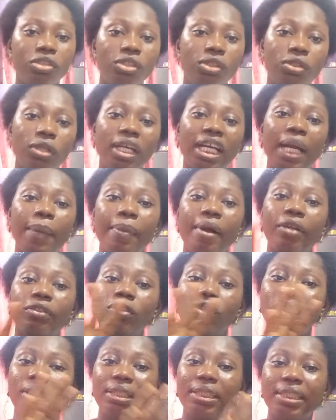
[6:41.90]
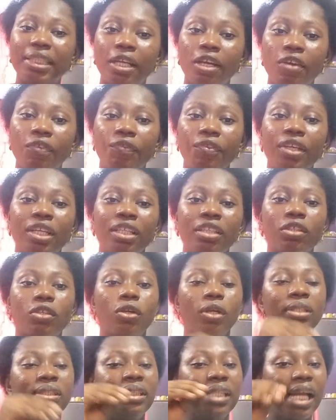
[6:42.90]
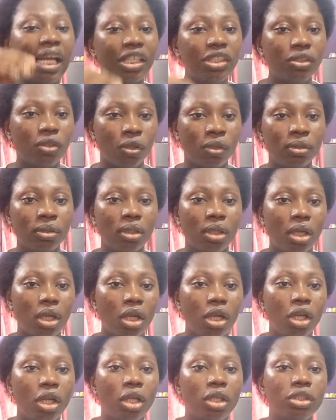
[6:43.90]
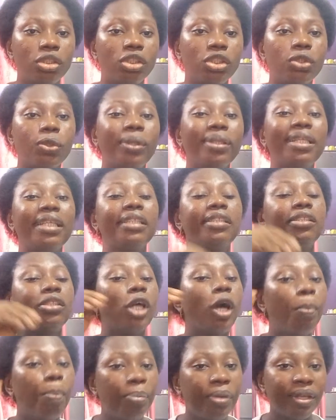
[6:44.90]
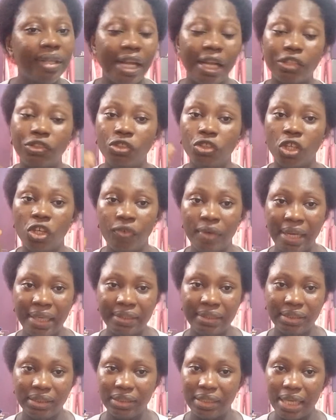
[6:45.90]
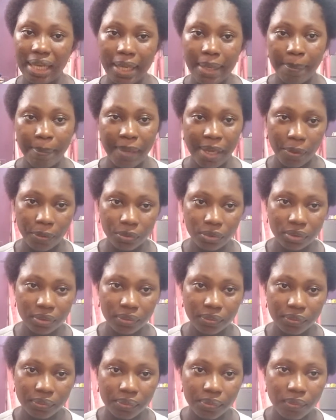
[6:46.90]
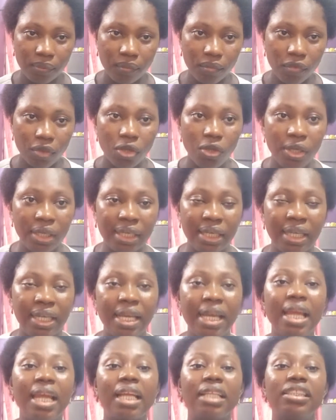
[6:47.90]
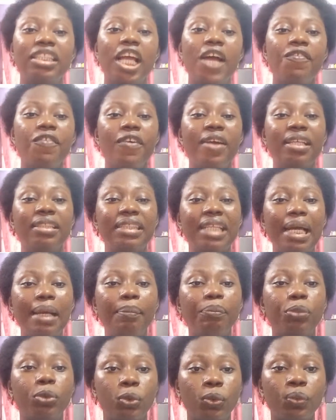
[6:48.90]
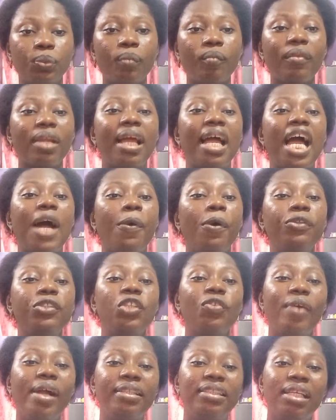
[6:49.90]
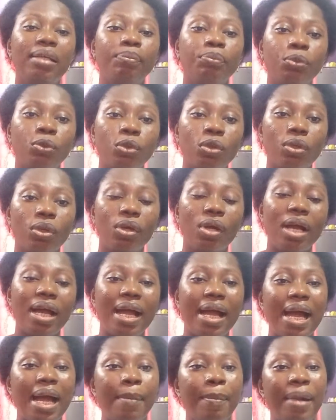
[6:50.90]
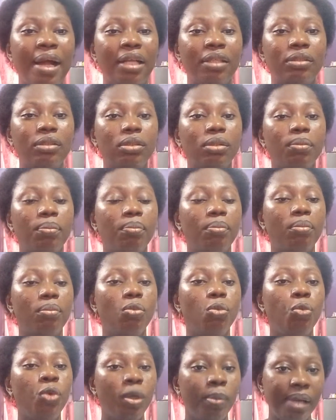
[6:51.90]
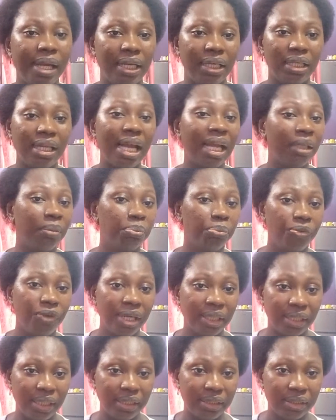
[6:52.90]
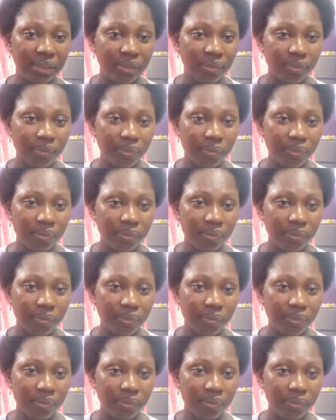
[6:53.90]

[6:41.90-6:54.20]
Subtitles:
Talk about yourself in connection to the topic that you're writing about. Okay, now for example, I want to write a book about women and pregnancy.